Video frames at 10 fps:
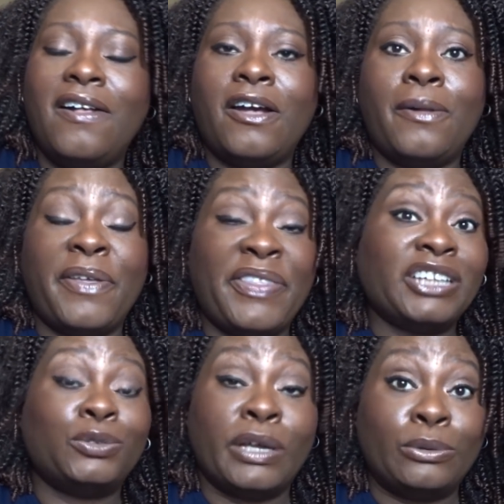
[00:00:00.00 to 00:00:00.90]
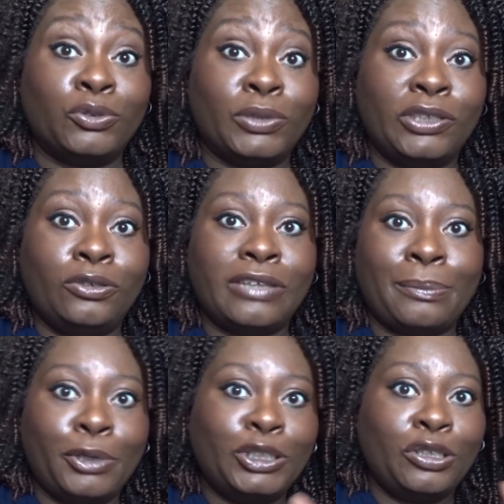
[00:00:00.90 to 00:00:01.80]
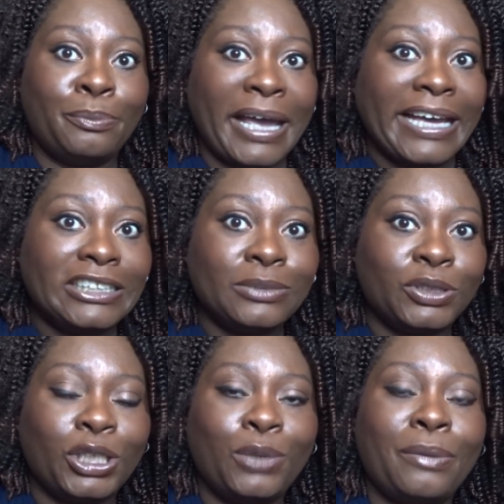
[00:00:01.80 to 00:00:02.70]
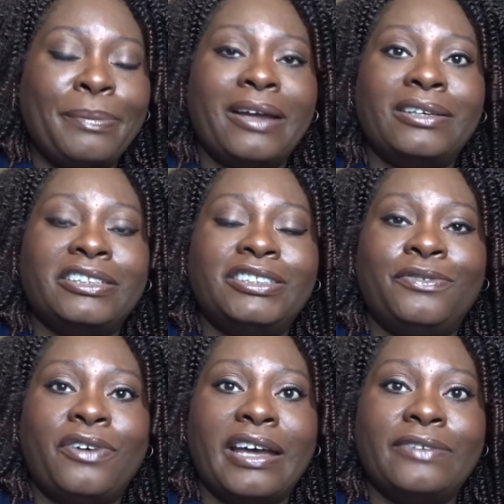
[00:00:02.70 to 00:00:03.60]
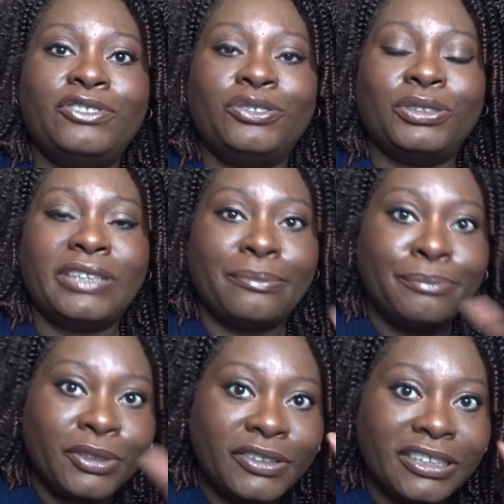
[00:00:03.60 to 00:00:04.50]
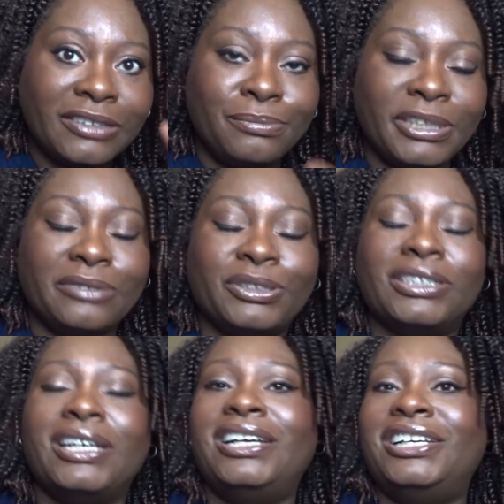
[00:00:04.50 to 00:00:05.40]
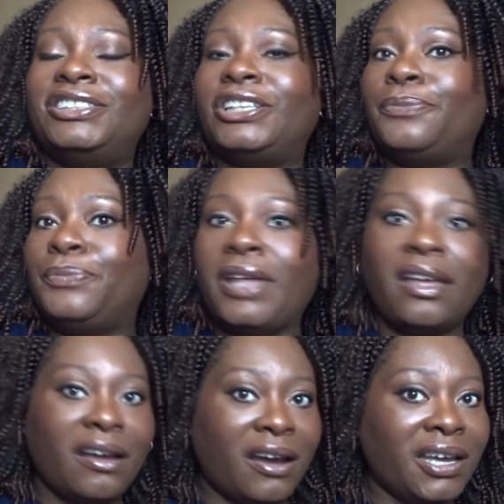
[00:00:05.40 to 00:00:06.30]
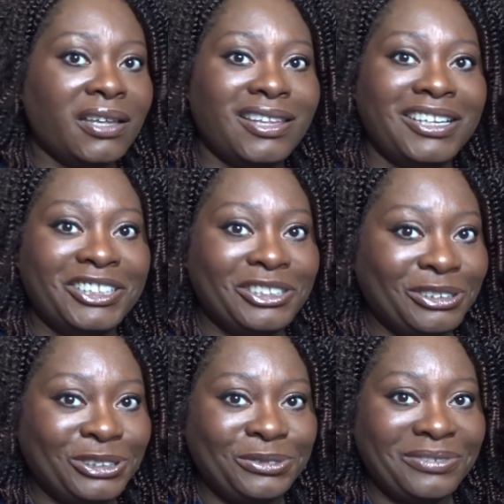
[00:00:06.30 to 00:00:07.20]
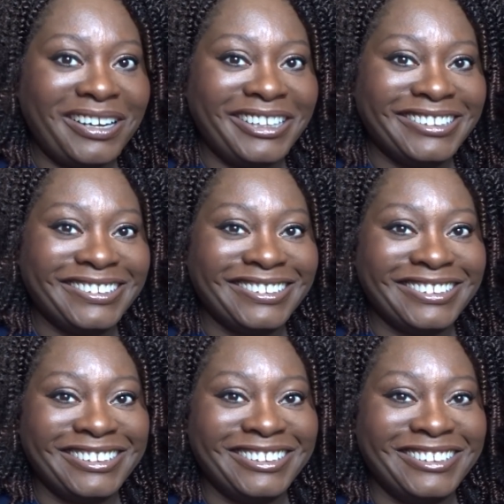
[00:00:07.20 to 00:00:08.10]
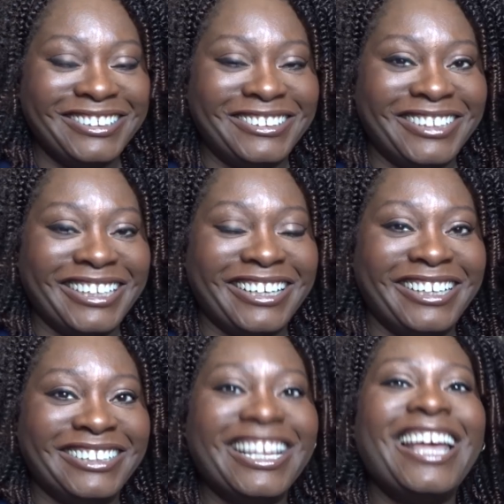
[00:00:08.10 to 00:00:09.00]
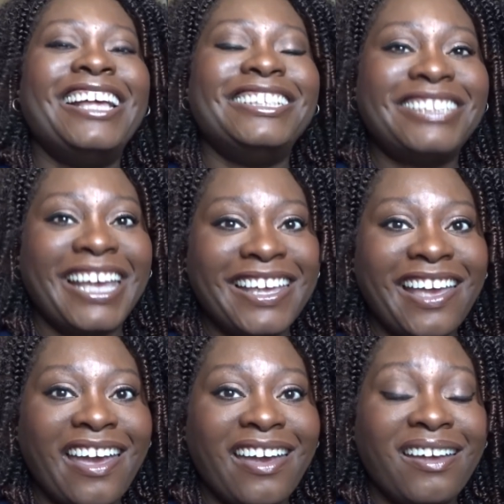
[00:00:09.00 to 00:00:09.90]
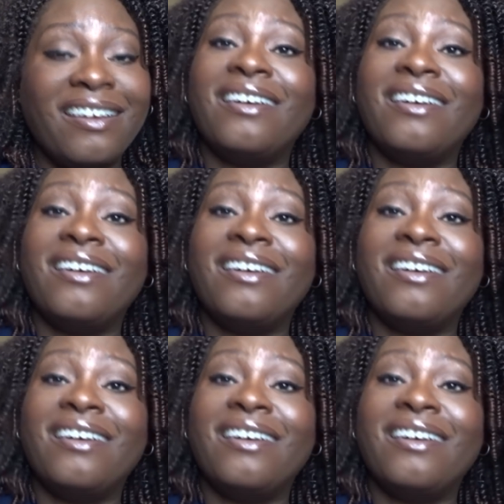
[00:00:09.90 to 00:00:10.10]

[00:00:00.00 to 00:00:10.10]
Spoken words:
and that's why it was really good that postage and packaging was only £1.95 during that beauty period. So yeah, I think this looks all right. All right guys, take care.